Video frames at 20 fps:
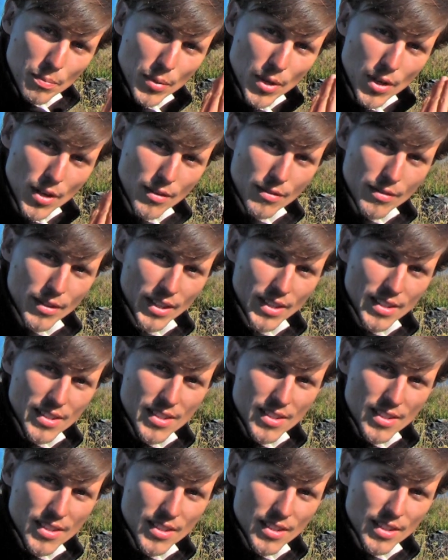perfect.
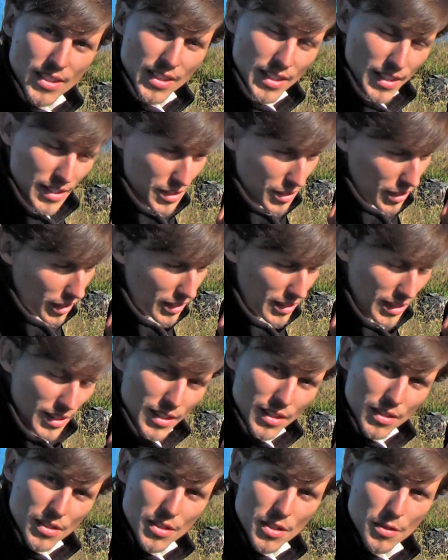It's got
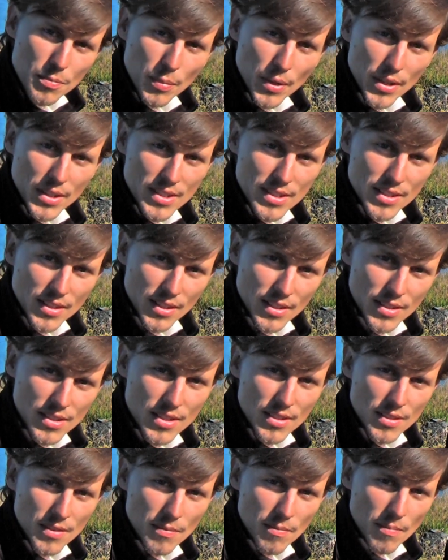little spots in it.